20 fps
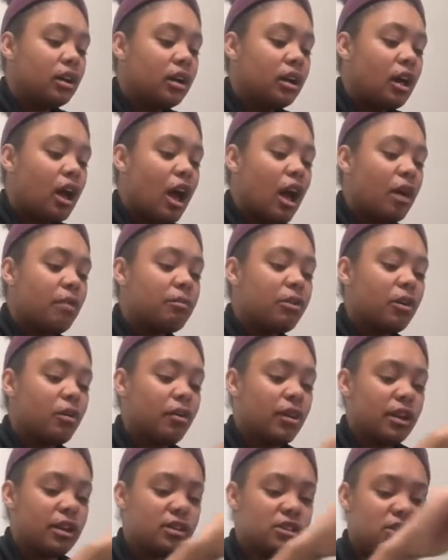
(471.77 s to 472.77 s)
I'm
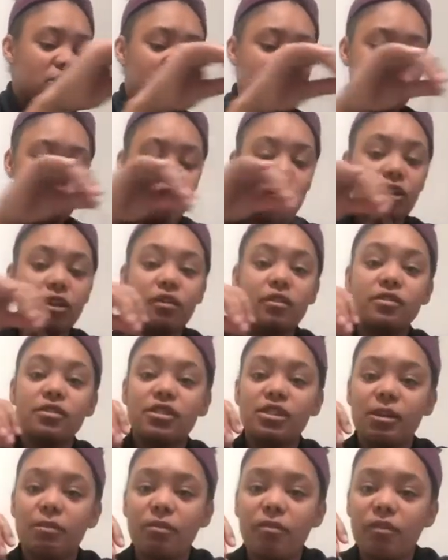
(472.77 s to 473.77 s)
going to show you
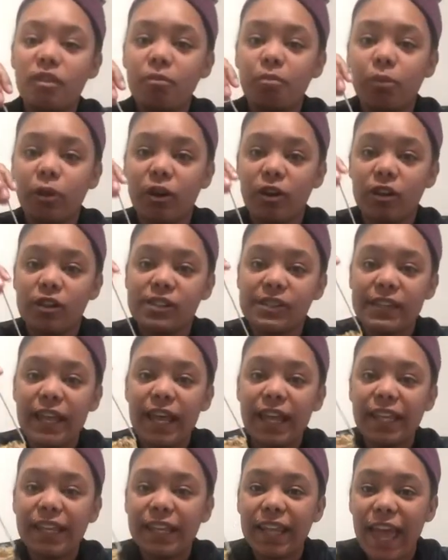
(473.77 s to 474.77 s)
some of the birds that
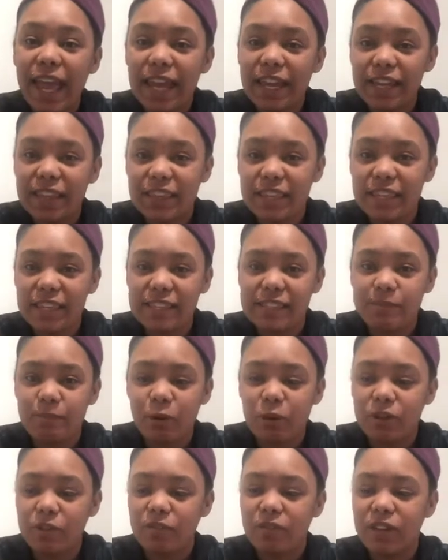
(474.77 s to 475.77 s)
like these bird
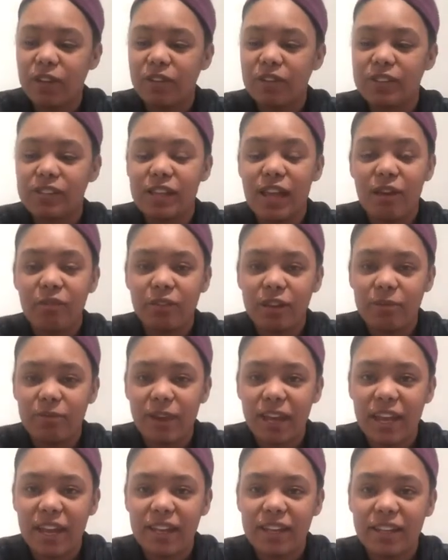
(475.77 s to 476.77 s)
feeders that we
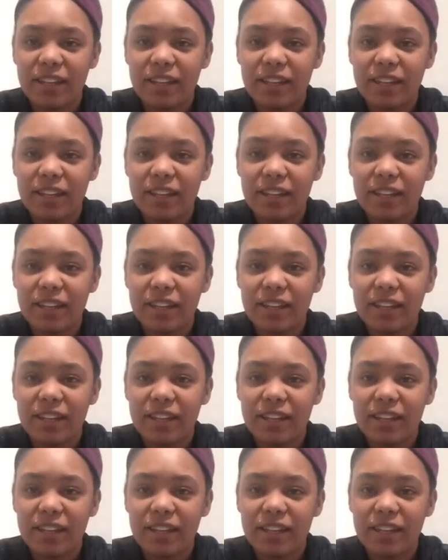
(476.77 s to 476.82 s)
made.